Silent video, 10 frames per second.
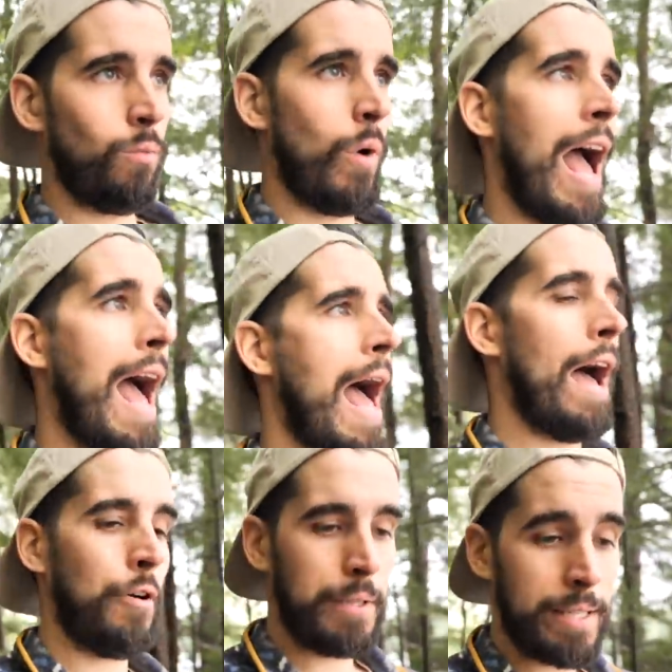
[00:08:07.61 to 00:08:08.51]

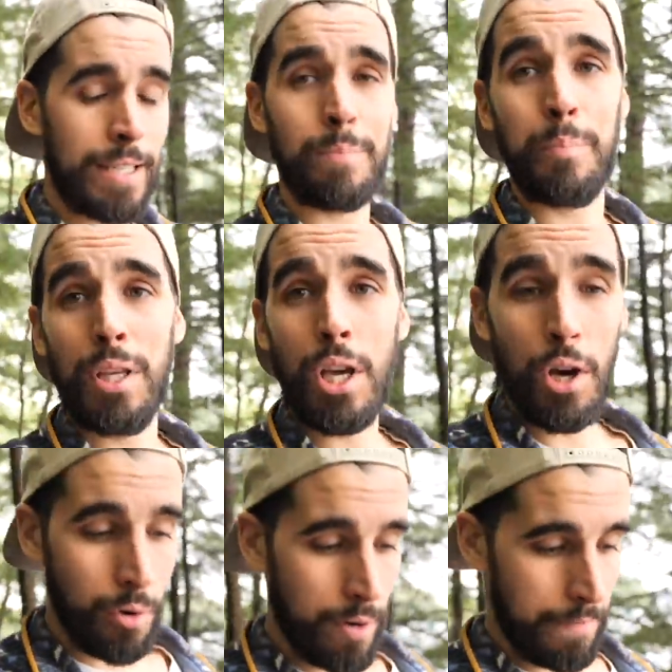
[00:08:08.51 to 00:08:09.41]
Wow, this is
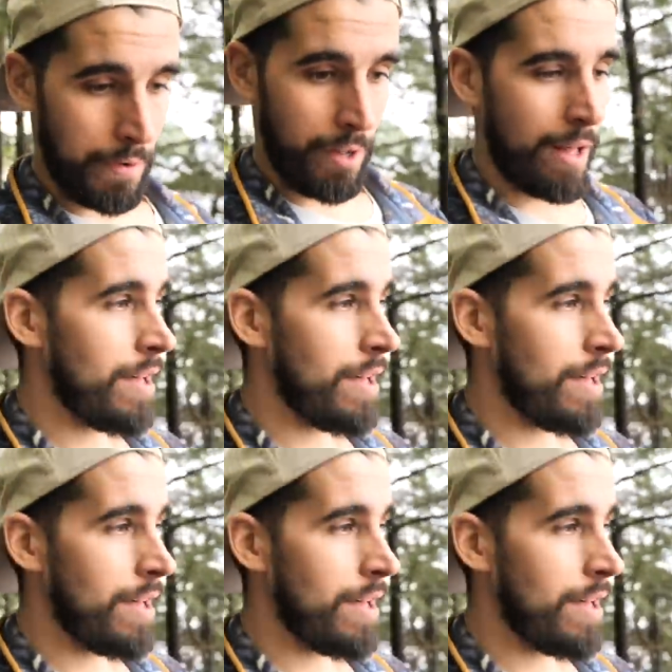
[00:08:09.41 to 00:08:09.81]
beautiful.